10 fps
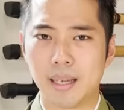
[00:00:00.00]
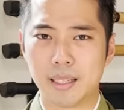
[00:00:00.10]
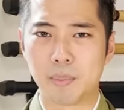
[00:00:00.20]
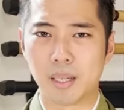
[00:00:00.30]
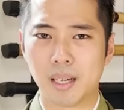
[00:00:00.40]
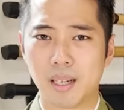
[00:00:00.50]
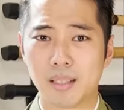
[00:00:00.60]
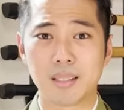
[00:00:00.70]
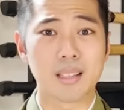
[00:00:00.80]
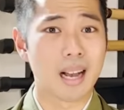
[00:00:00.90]
It's
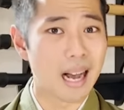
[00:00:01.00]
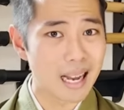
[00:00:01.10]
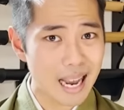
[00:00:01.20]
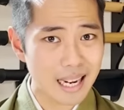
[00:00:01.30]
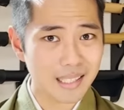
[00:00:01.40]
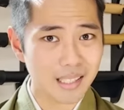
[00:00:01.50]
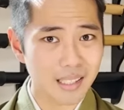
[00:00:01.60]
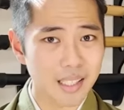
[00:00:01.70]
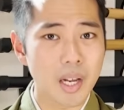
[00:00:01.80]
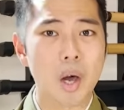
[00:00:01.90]
because I
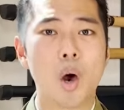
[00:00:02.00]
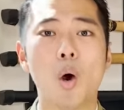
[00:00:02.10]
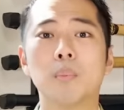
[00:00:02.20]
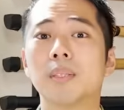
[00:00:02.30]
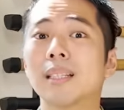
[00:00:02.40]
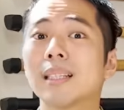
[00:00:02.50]
actually hope to